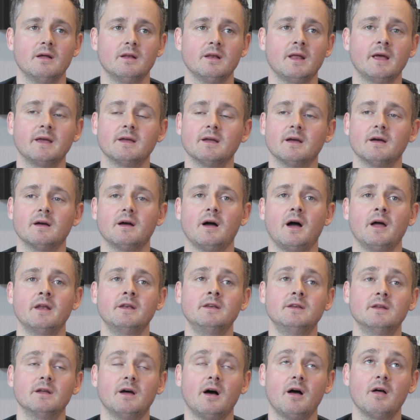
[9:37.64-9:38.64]
like
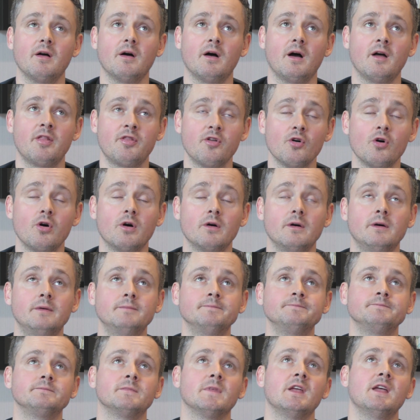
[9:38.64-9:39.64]
I, I thought it
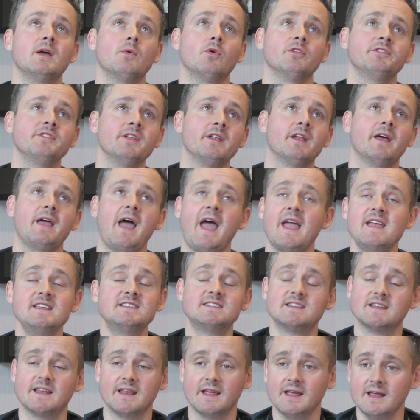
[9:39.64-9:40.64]
wasn't that I
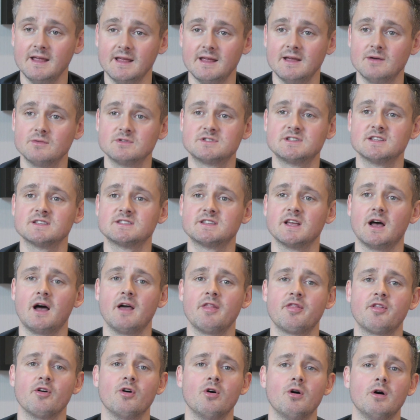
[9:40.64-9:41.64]
hated it. It sure. was just that
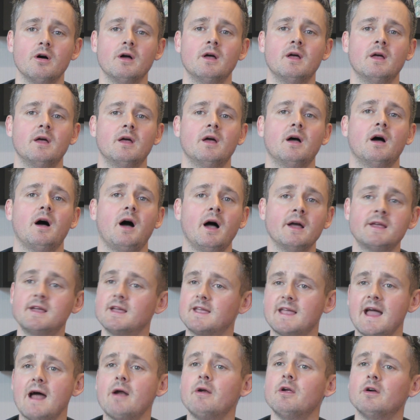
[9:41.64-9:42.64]
I thought I
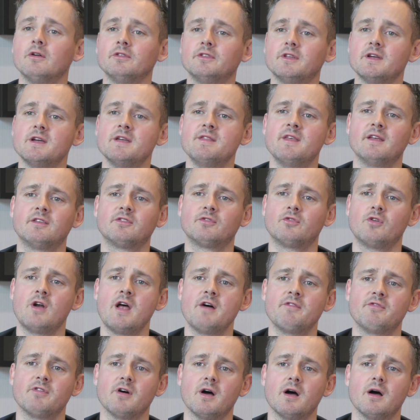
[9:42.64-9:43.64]
could carry on doing this
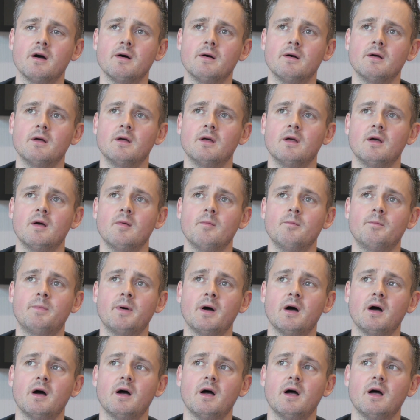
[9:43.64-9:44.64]
forever,
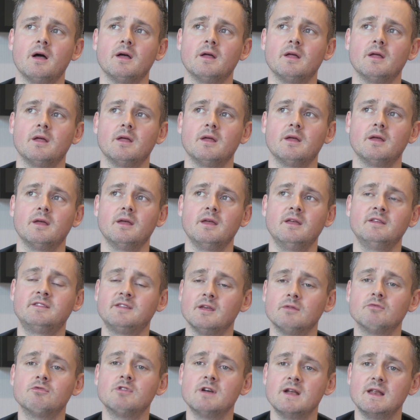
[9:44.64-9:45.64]
but
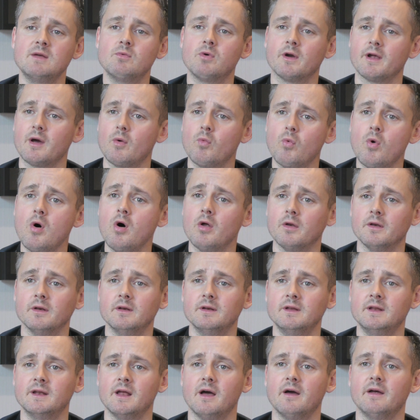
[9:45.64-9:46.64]
is it really what I
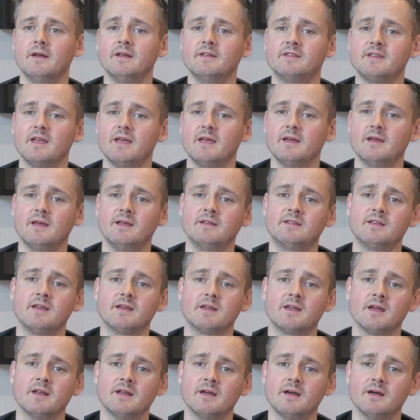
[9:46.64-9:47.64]
want? You know, and is it is
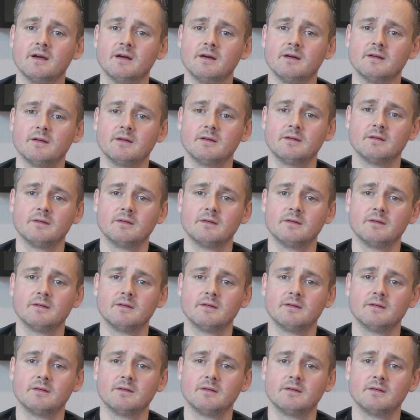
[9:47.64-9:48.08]
it gonna